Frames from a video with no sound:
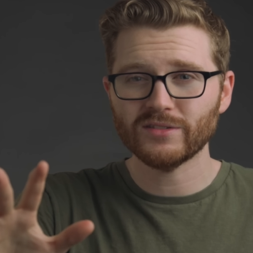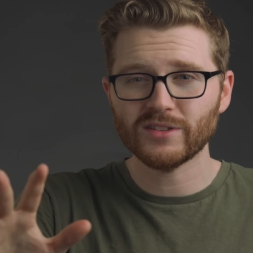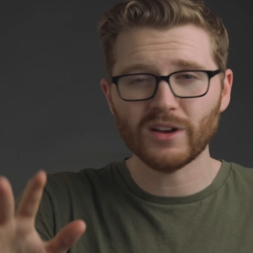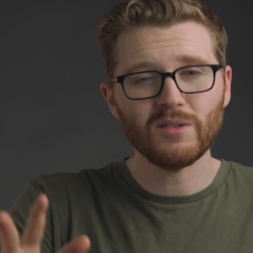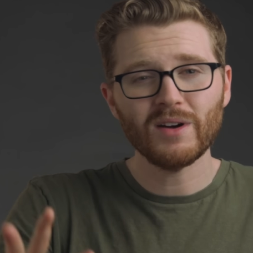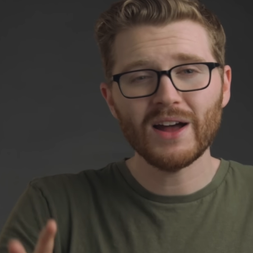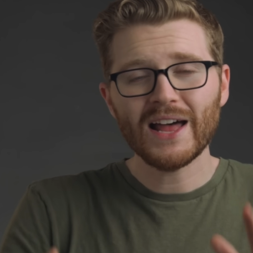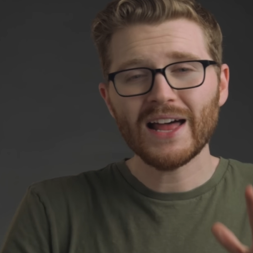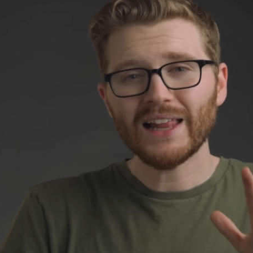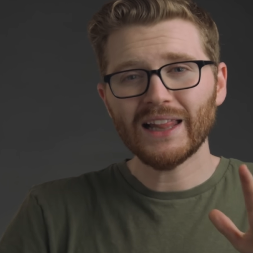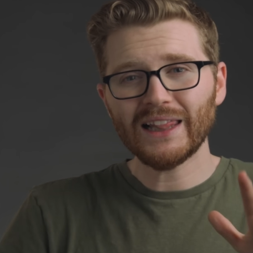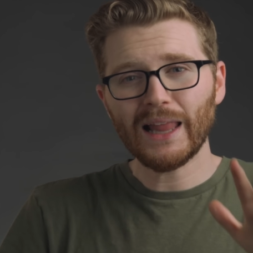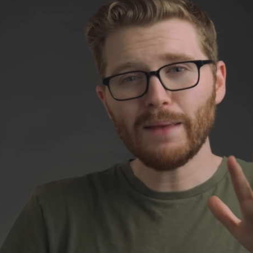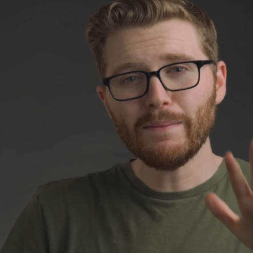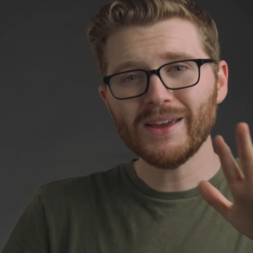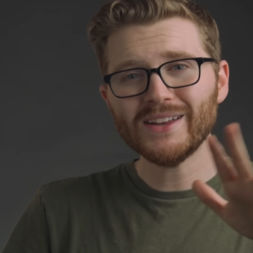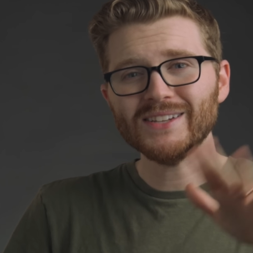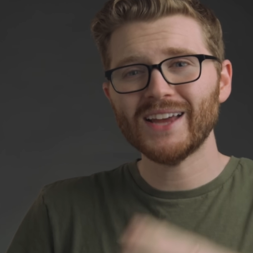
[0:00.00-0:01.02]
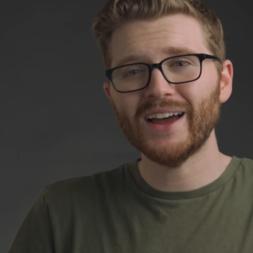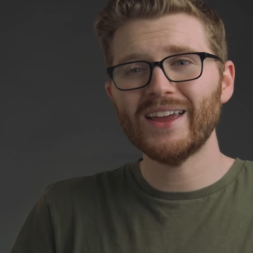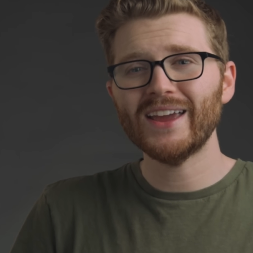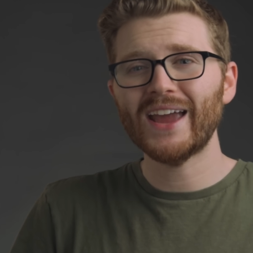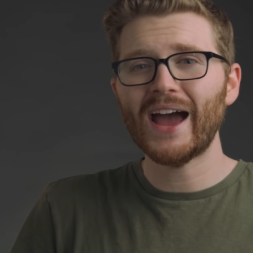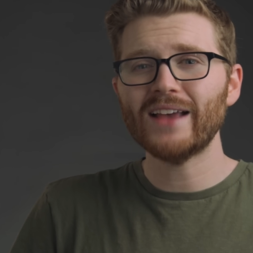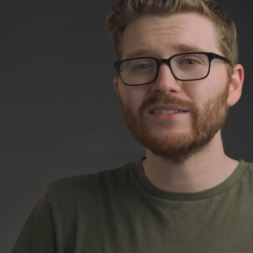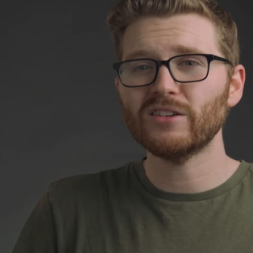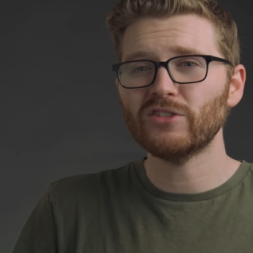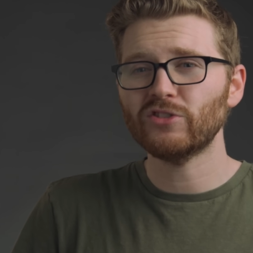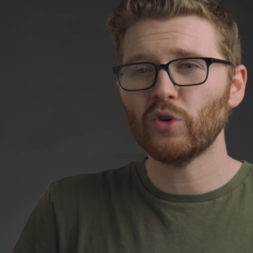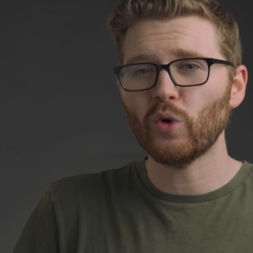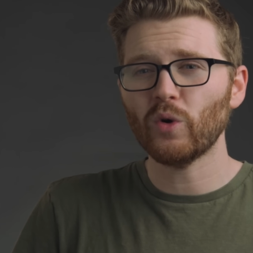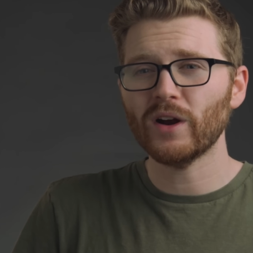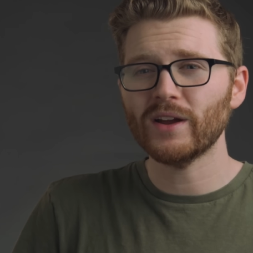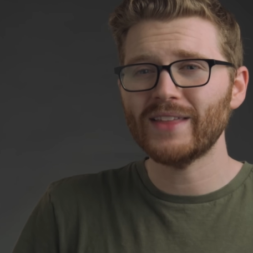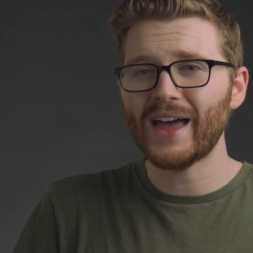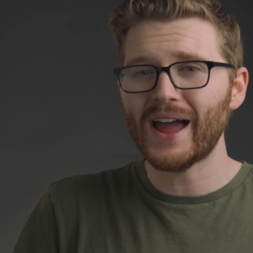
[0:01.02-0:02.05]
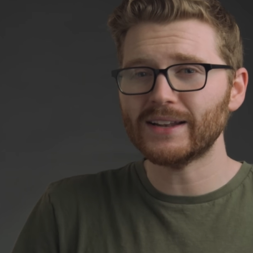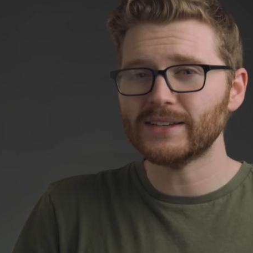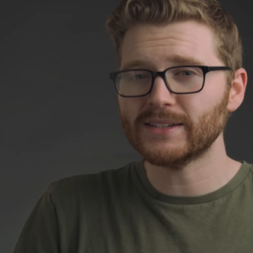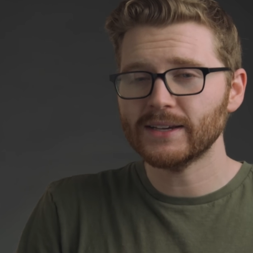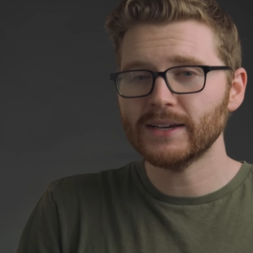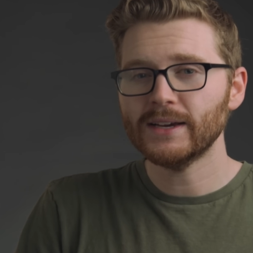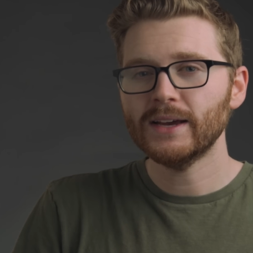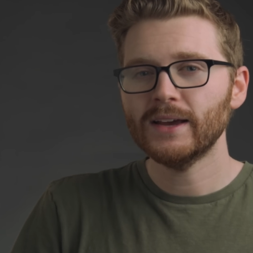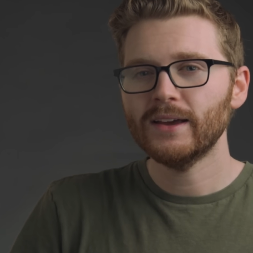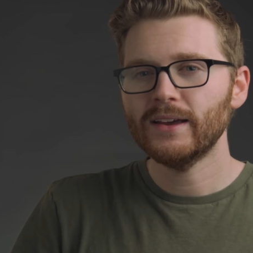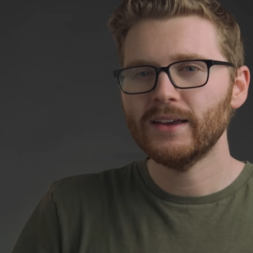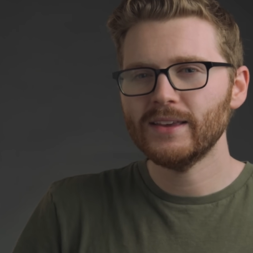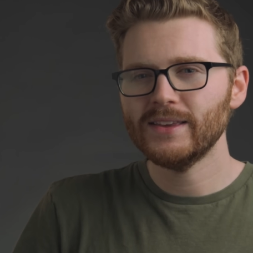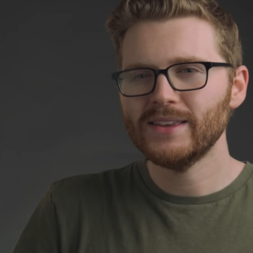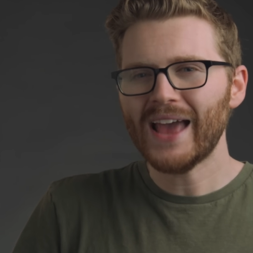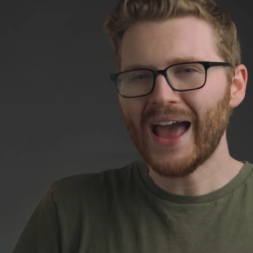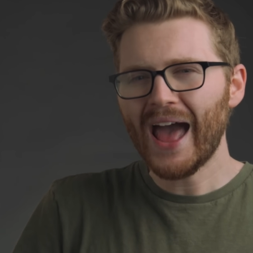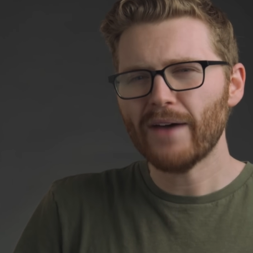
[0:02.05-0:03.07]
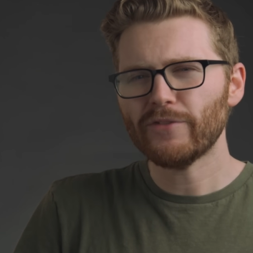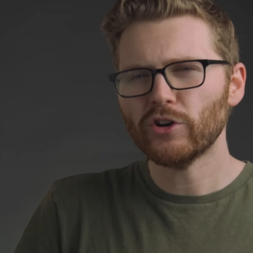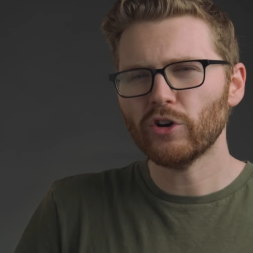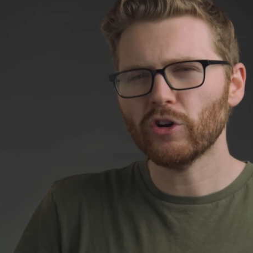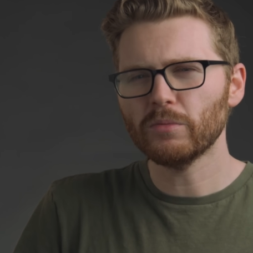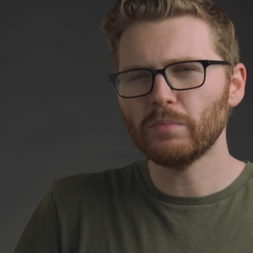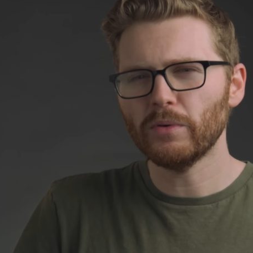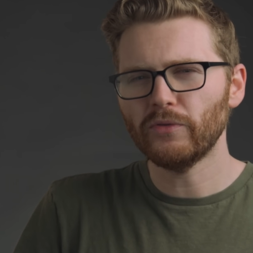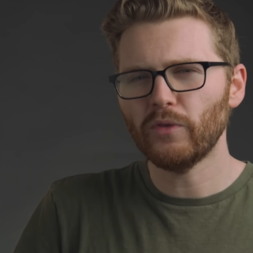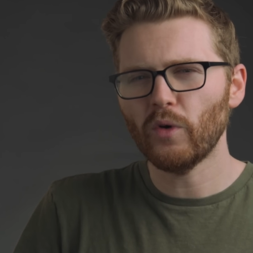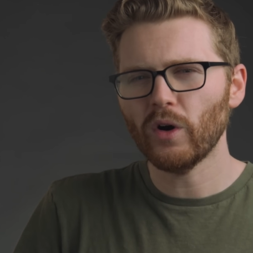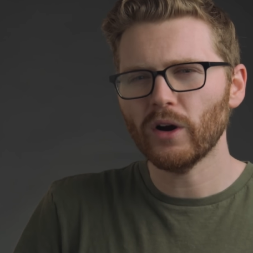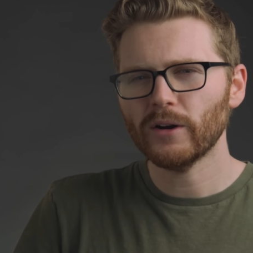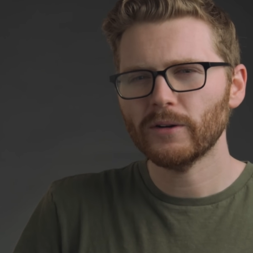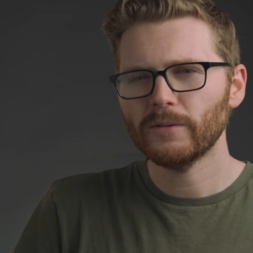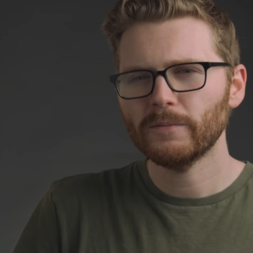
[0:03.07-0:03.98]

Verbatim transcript: So let me tell you guys a story that you haven't heard before.